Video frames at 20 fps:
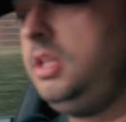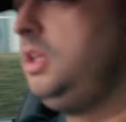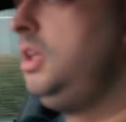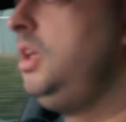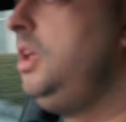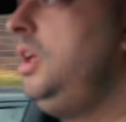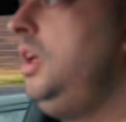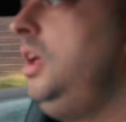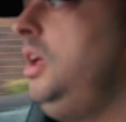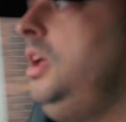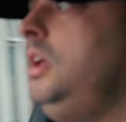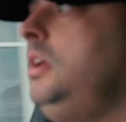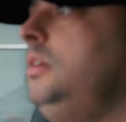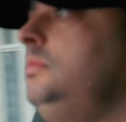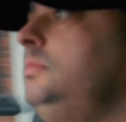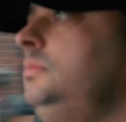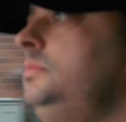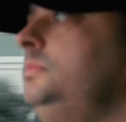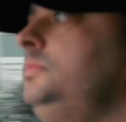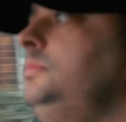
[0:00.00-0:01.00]
check them
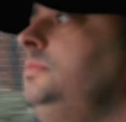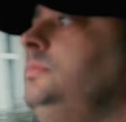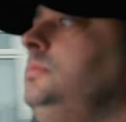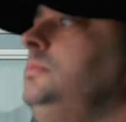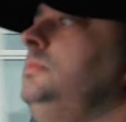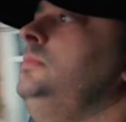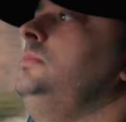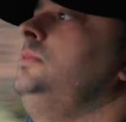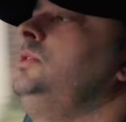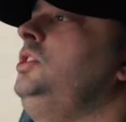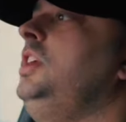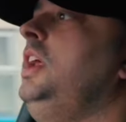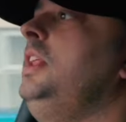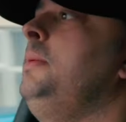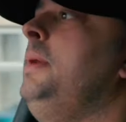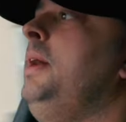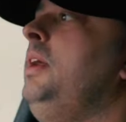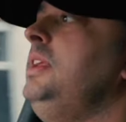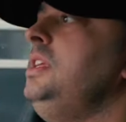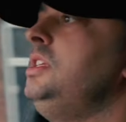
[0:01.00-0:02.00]

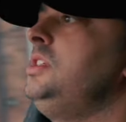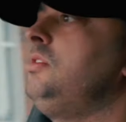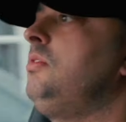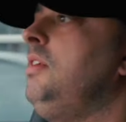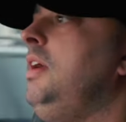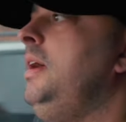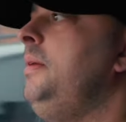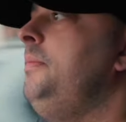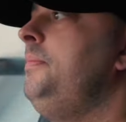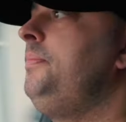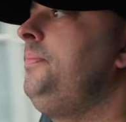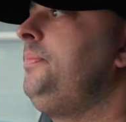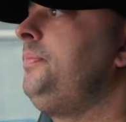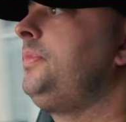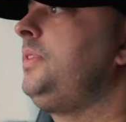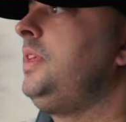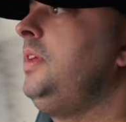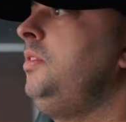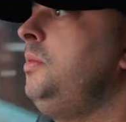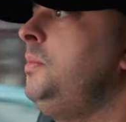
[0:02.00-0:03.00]
out on
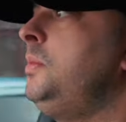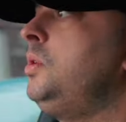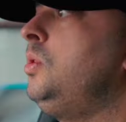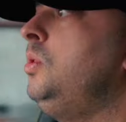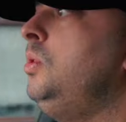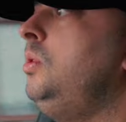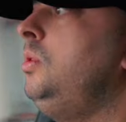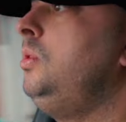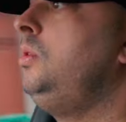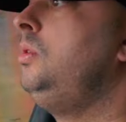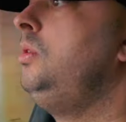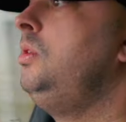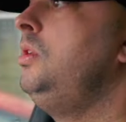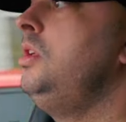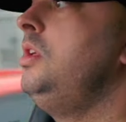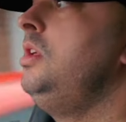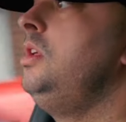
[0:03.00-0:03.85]
Instagram, give them a call.